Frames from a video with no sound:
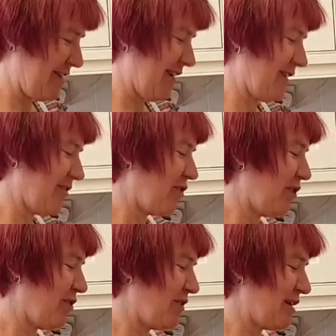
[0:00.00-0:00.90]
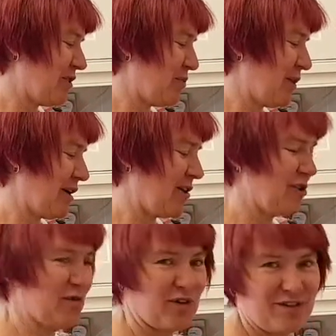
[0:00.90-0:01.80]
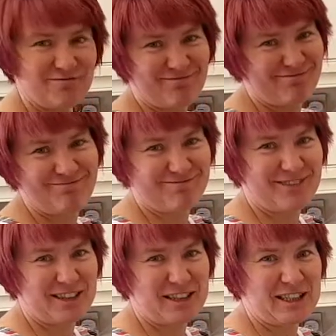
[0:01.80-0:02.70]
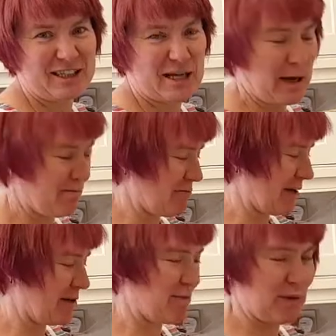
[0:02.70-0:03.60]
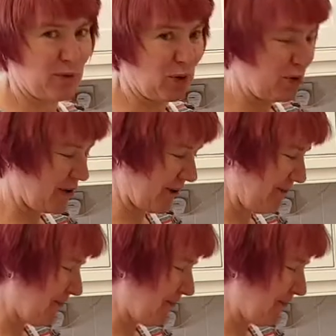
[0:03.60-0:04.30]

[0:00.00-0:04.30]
and I've got the recipe out of a tea time recipe book.